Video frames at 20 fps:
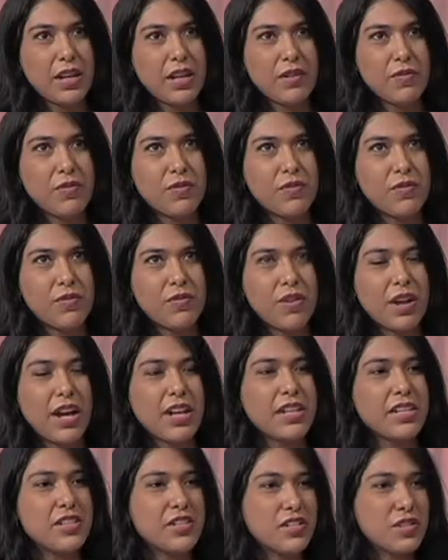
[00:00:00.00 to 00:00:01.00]
if
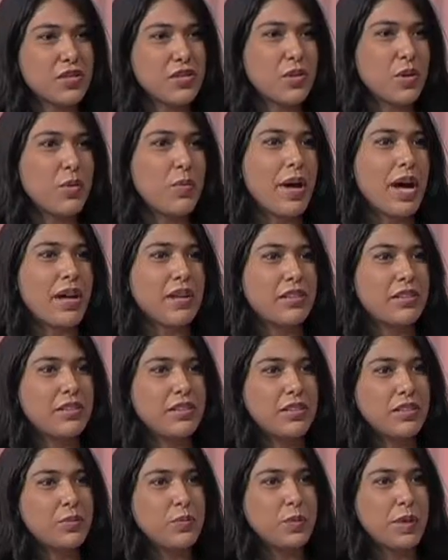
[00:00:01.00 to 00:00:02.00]
I can just go back a
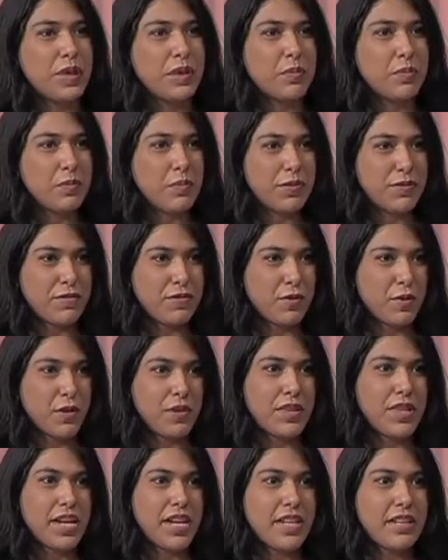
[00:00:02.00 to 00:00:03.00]
little bit mm-hmm.
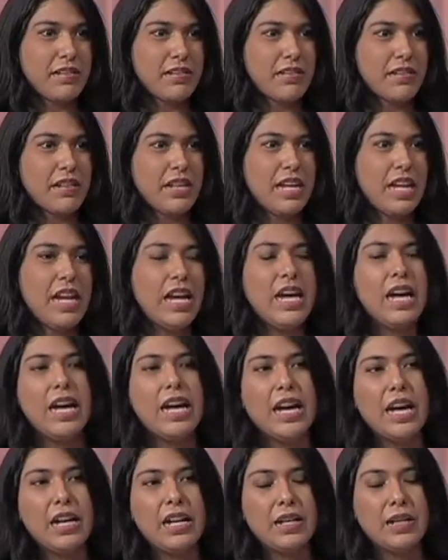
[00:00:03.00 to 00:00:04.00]
before that.
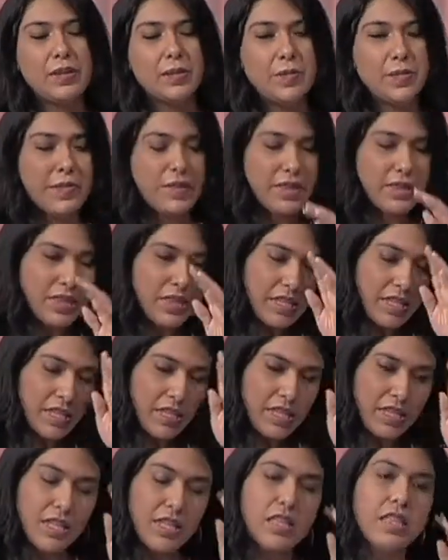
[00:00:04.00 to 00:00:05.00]
Um,
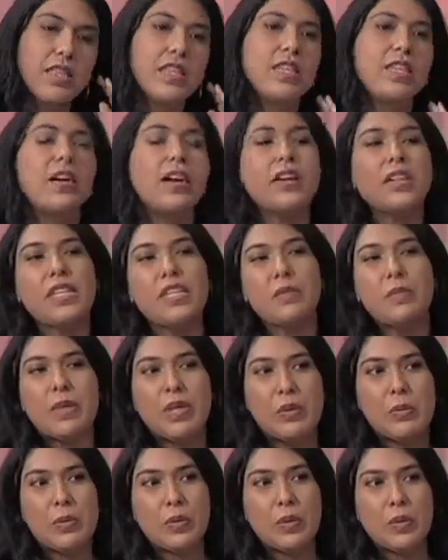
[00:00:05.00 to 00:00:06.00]
the, the Yaqui
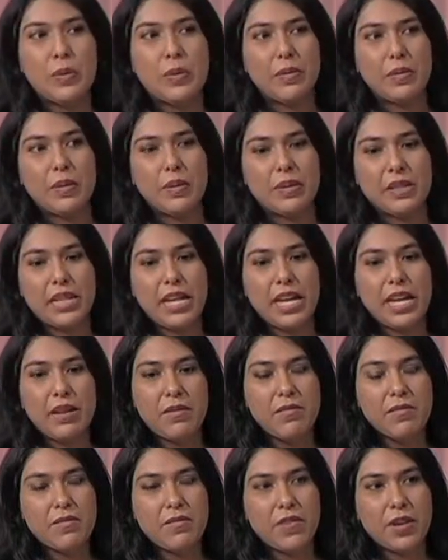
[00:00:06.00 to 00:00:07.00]
people
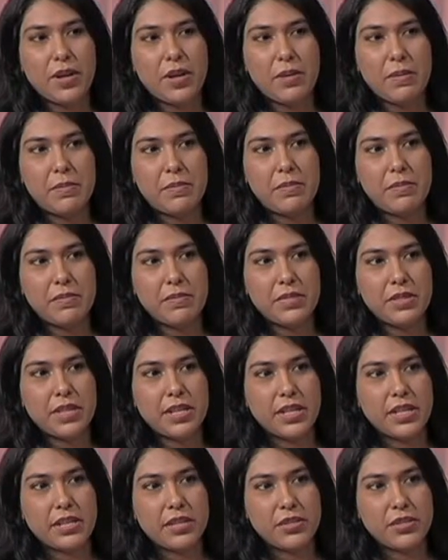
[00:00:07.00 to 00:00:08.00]
came from
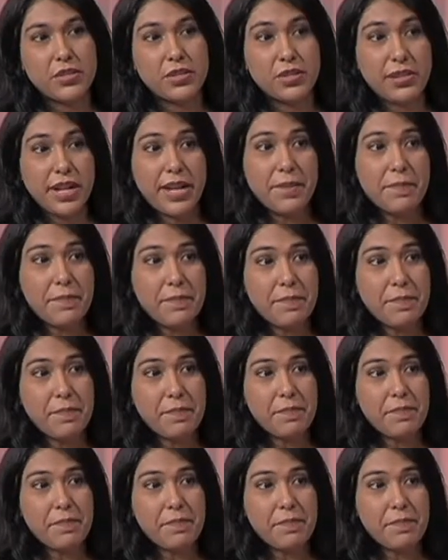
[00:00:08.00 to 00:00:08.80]
the Surem,